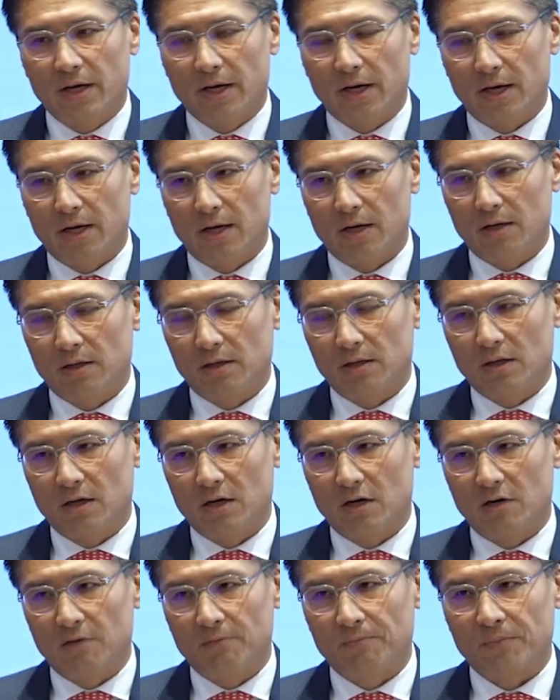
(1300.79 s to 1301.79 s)
And
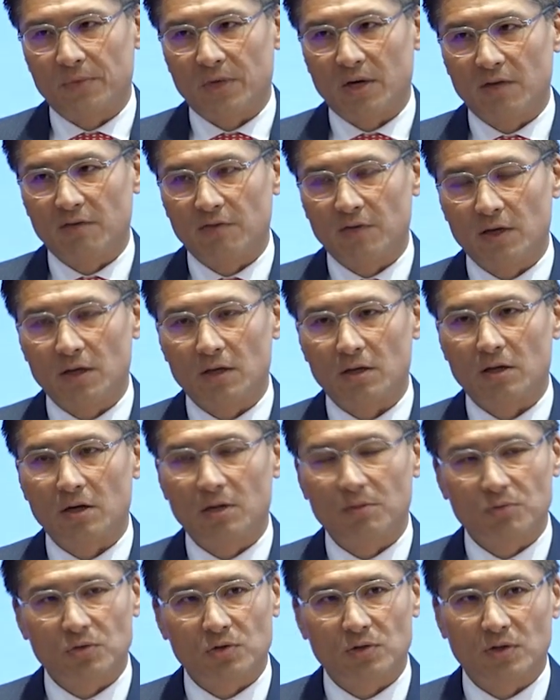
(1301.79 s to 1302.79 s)
I think it
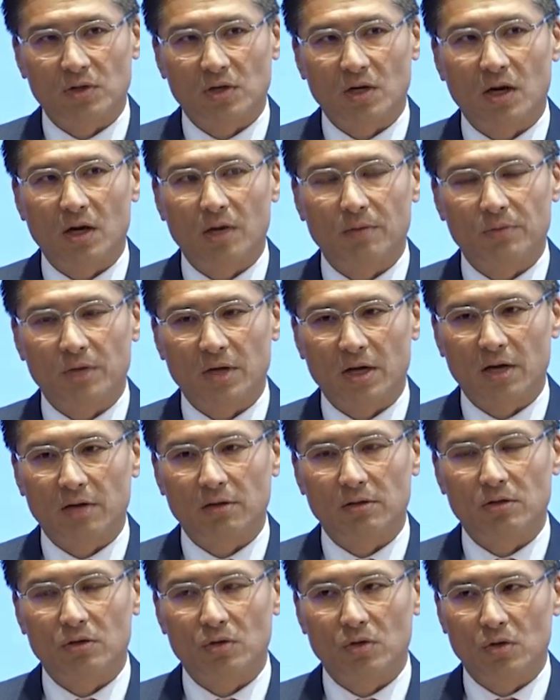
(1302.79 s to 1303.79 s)
comes to a time
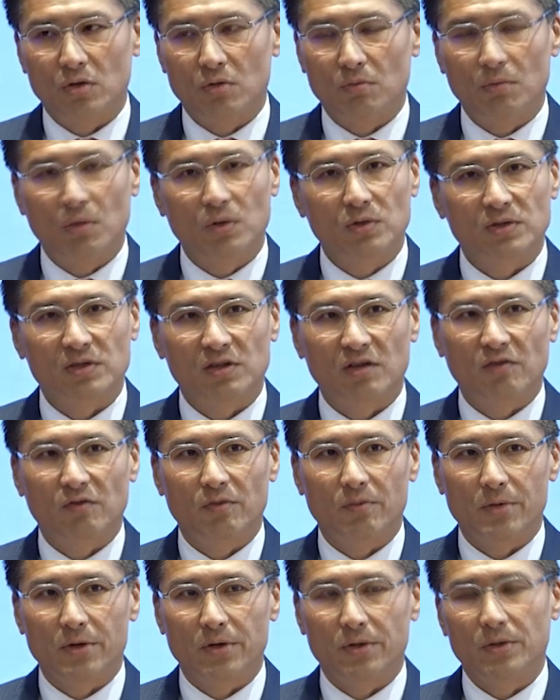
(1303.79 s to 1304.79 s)
that, most
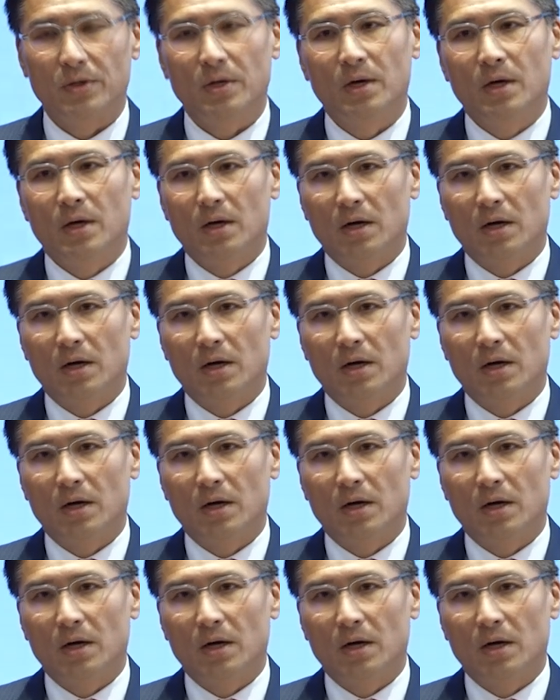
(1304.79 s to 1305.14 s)
government